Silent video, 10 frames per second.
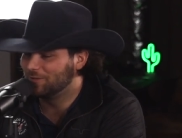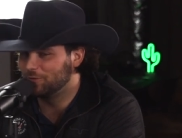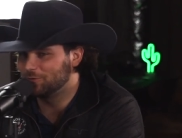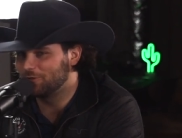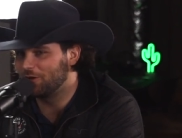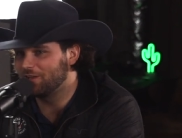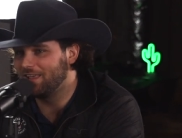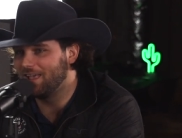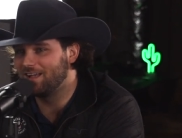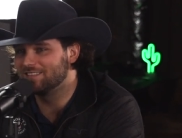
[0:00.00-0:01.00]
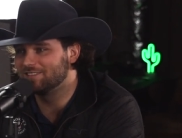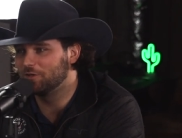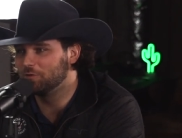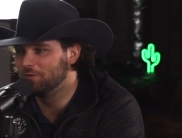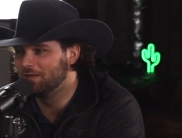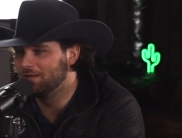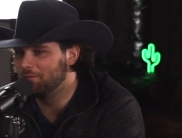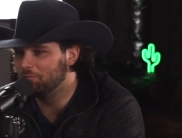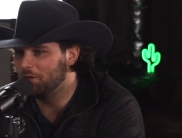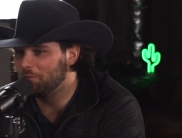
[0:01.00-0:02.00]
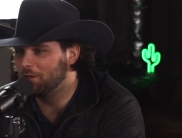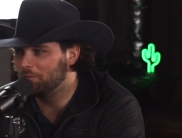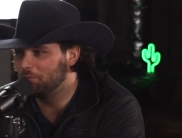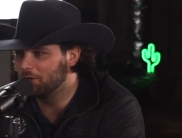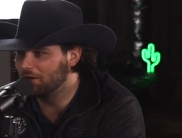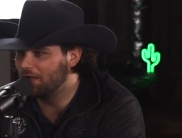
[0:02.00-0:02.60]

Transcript: little stocky guys. So me being a bigger